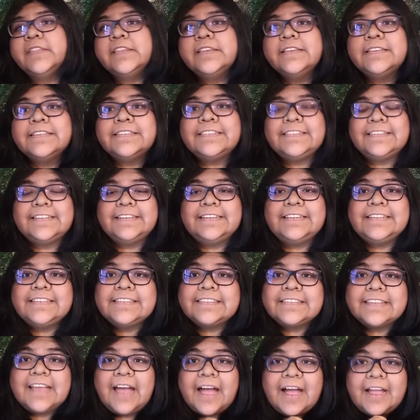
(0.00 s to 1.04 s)

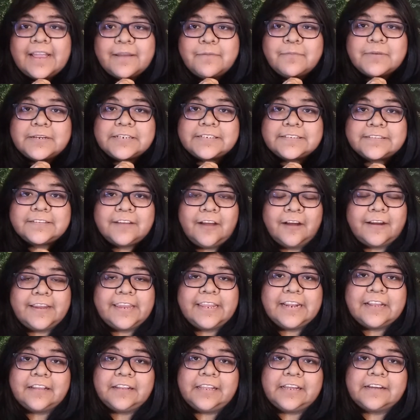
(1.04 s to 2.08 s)
Since I was
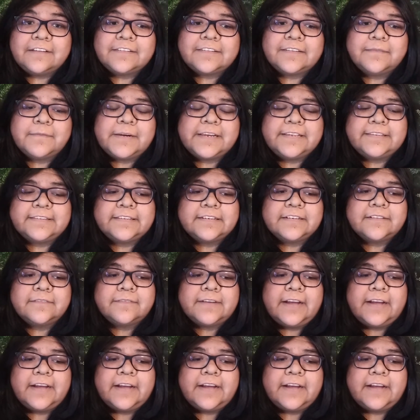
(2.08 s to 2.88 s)
talking out loud to myself,